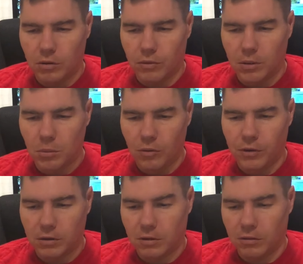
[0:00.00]
Then you
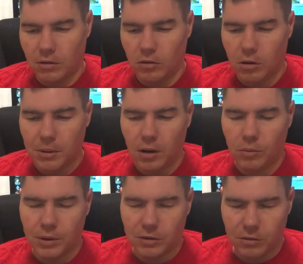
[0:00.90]
should remove
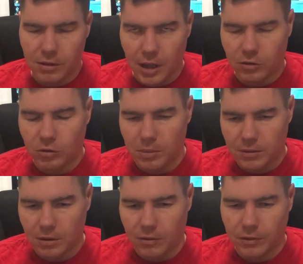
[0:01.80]
your existing
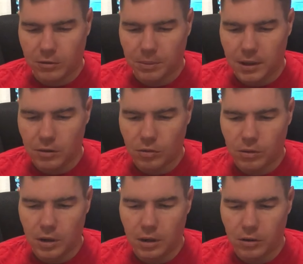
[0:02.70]
doorbell, which that should
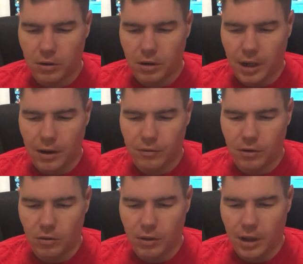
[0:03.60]
be
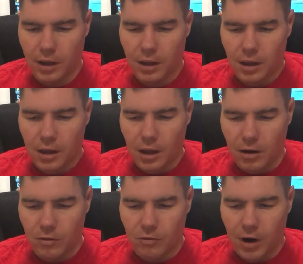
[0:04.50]
self-explanatory. You're gonna
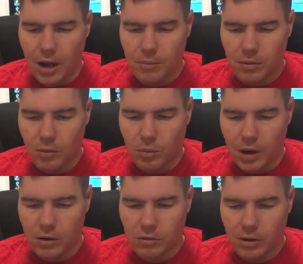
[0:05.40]
have to do that.
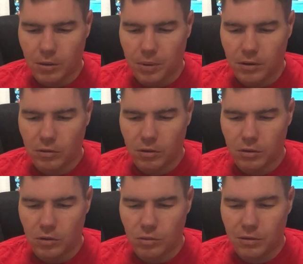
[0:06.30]
And wrap the
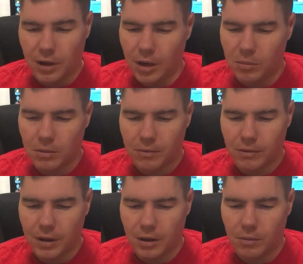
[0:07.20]
wires around a
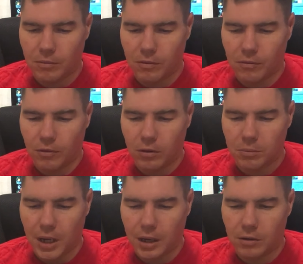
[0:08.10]
pencil use tape
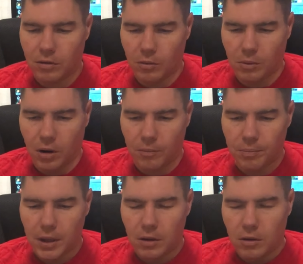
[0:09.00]
to prevent them from
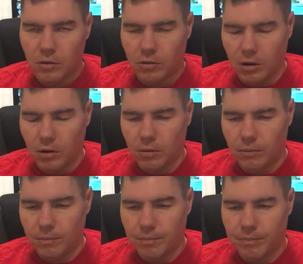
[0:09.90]
falling back into the
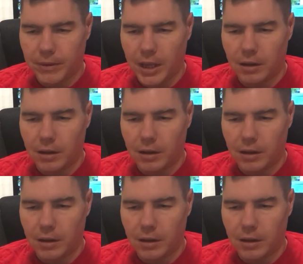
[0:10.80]
wall.